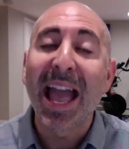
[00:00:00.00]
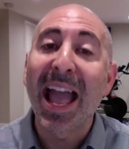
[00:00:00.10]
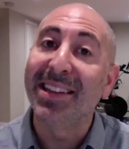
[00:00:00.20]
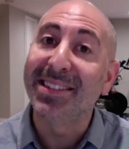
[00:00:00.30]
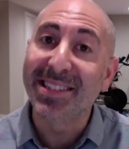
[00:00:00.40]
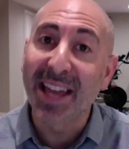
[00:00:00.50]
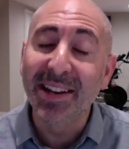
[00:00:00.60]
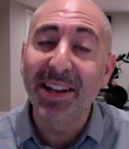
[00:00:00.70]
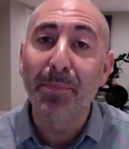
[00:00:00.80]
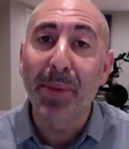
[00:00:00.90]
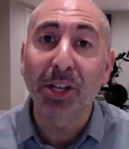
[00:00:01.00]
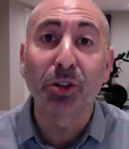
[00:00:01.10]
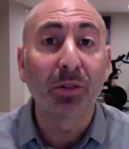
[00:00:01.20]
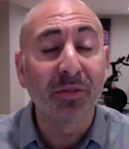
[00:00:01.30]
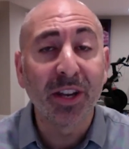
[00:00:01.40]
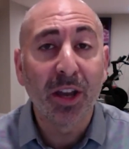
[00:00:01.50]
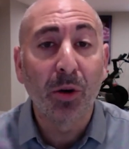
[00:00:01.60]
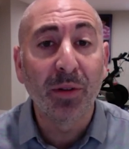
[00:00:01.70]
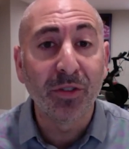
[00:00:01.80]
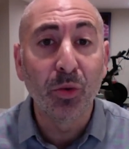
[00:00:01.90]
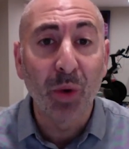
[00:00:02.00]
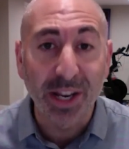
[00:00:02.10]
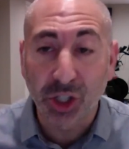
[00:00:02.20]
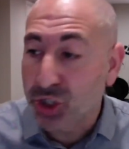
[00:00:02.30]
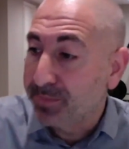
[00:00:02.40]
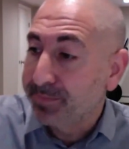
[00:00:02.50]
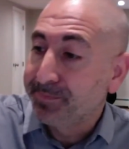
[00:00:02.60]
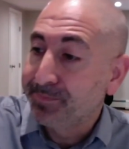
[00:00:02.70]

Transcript: and send in a picture or video if you wish.